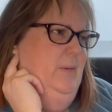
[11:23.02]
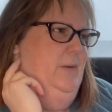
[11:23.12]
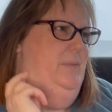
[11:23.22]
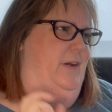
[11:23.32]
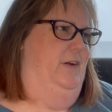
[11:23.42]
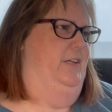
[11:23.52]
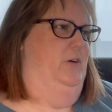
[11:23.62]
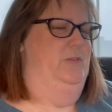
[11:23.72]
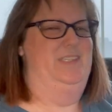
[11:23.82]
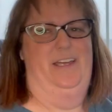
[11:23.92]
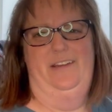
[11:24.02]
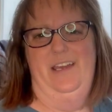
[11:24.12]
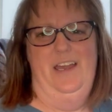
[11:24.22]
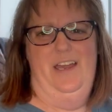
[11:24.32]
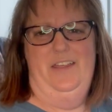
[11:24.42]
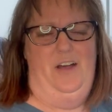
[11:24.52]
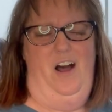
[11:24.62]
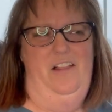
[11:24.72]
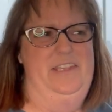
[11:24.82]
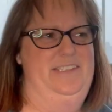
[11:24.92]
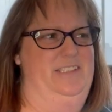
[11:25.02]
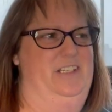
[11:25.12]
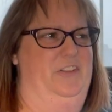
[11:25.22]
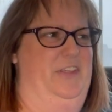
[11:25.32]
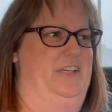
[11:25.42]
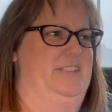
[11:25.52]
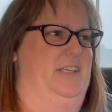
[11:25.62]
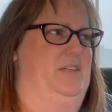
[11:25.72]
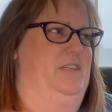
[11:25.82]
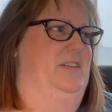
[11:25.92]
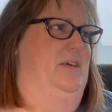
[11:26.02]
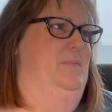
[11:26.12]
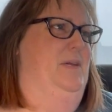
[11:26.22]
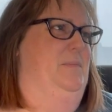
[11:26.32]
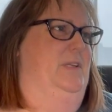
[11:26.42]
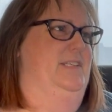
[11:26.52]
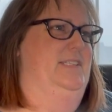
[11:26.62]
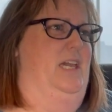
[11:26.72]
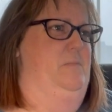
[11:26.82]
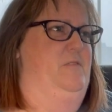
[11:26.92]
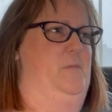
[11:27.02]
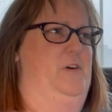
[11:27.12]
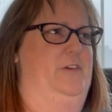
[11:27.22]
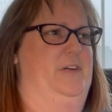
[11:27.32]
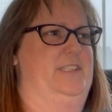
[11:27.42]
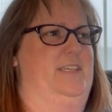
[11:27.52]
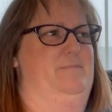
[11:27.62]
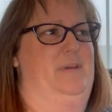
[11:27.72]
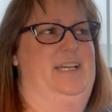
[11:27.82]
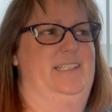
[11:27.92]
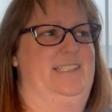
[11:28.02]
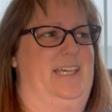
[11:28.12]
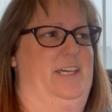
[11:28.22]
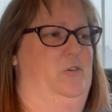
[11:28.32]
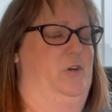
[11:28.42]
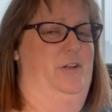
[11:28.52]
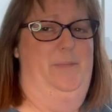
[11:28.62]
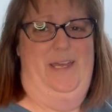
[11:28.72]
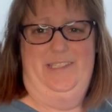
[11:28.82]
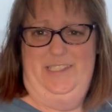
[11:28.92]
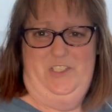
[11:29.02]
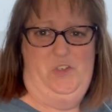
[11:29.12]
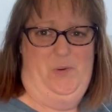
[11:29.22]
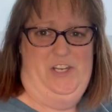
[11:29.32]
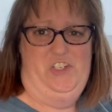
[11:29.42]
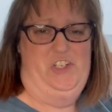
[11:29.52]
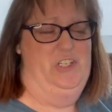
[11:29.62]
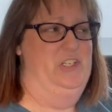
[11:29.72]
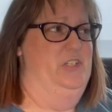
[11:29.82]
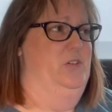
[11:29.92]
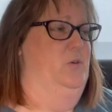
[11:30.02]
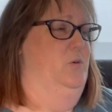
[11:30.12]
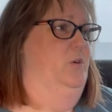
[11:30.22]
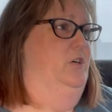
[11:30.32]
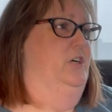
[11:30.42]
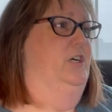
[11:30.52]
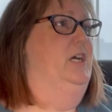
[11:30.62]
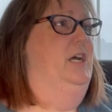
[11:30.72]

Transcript: comparing notes on all these little things that, that people escape from, whether it's a mindset or a bad situation or